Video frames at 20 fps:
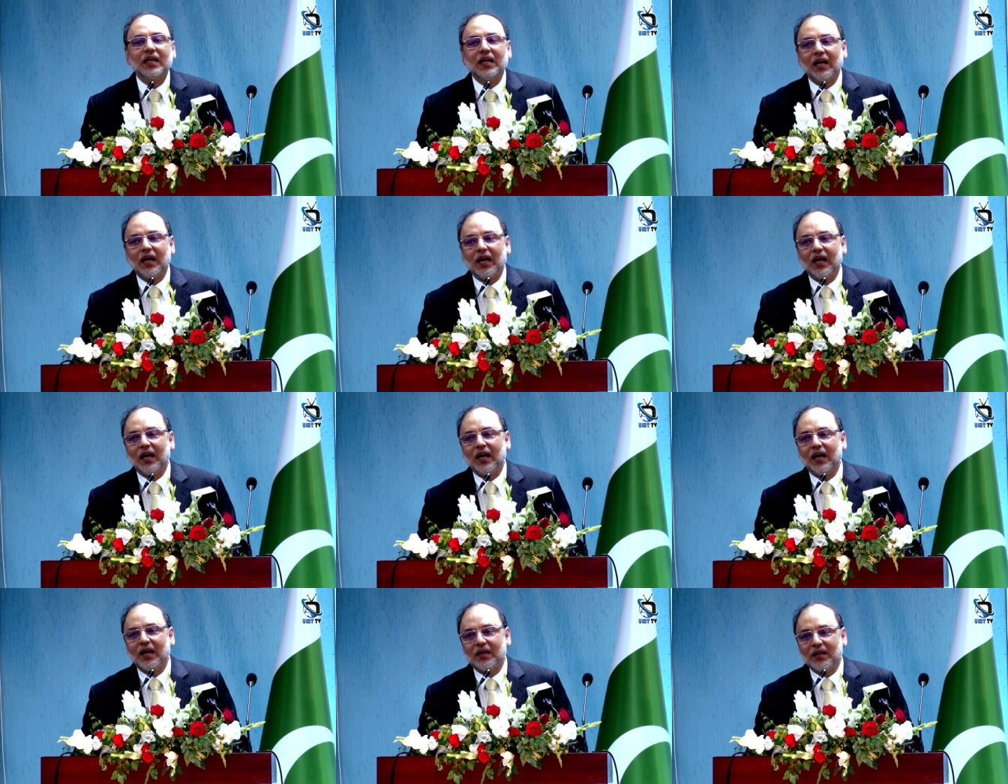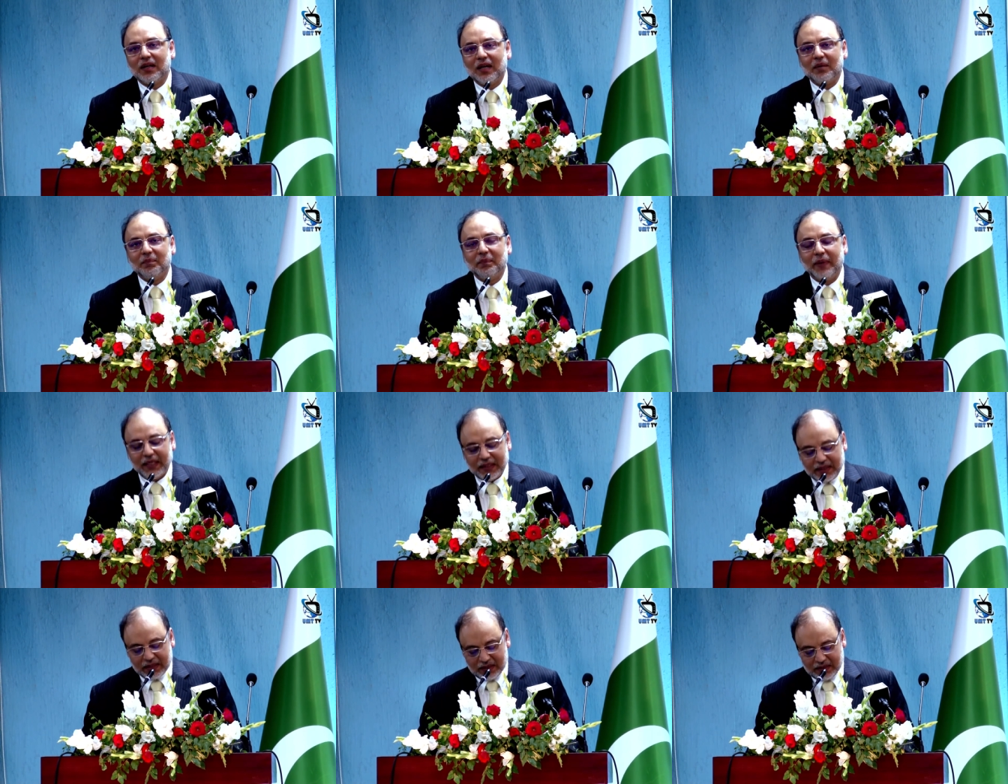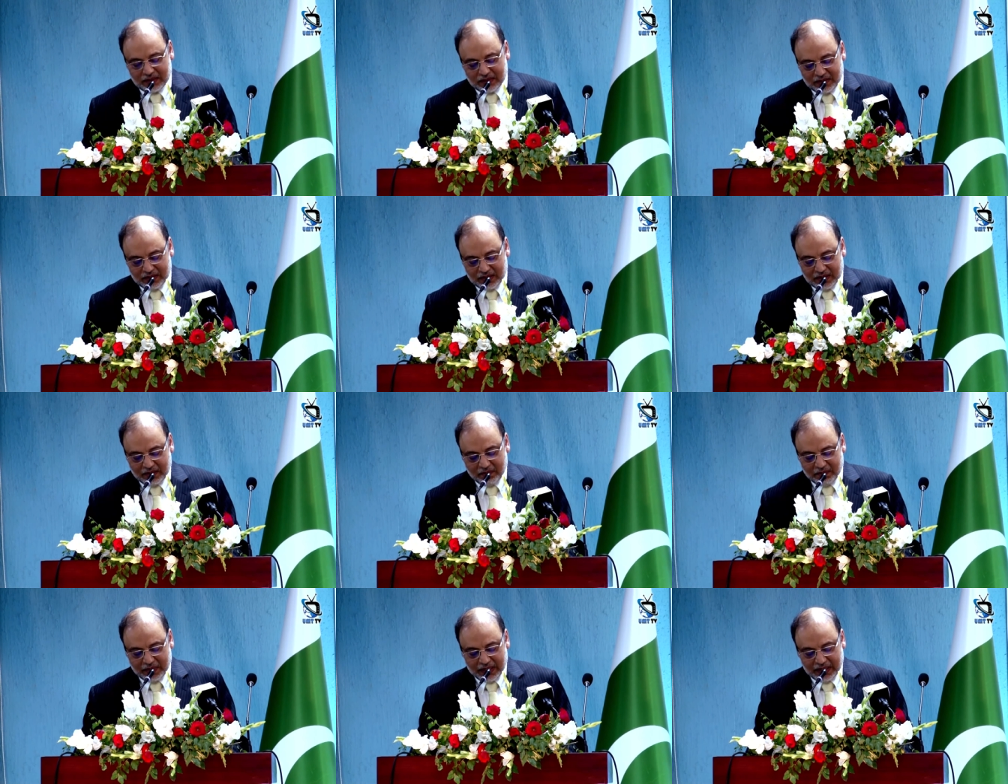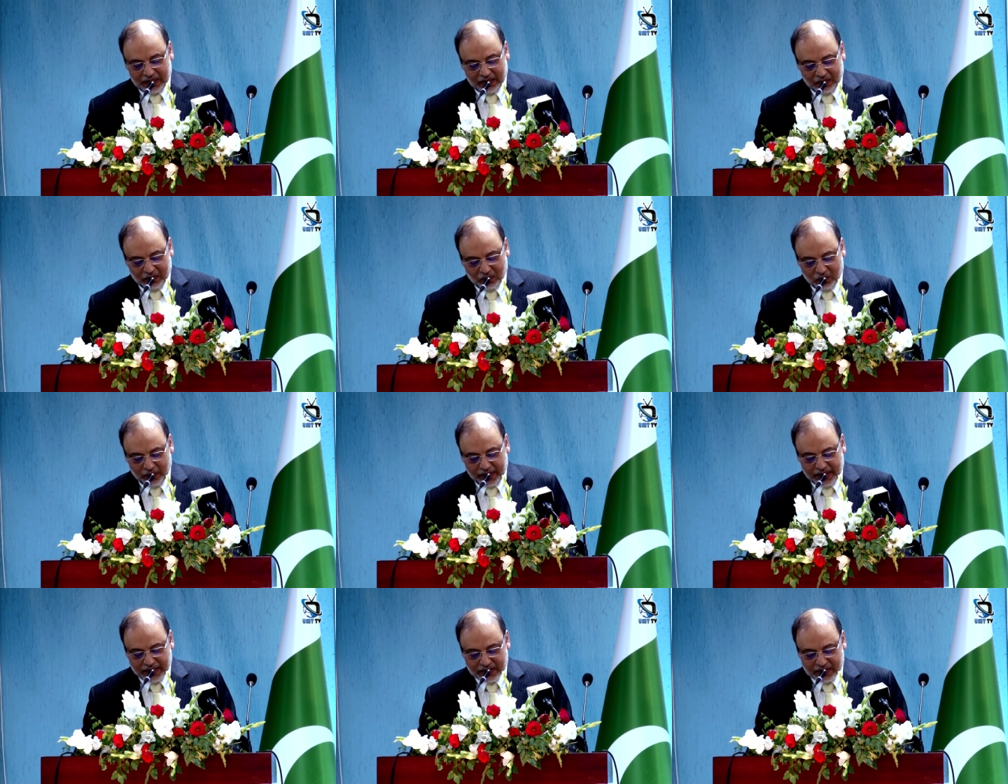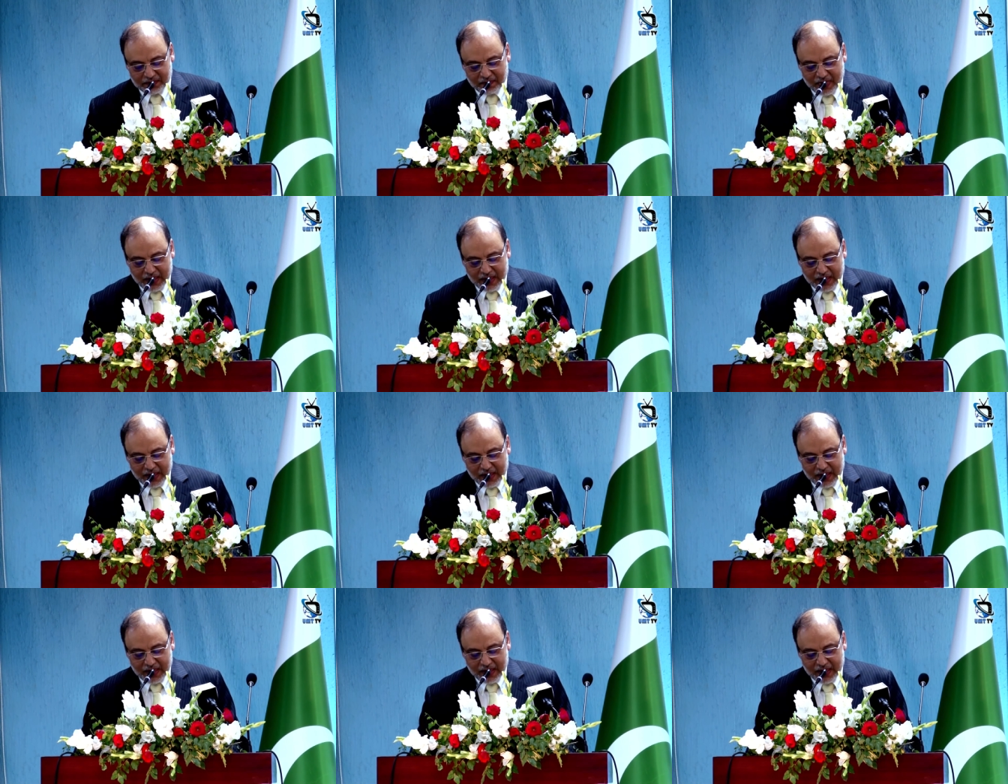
uh, better in many ways.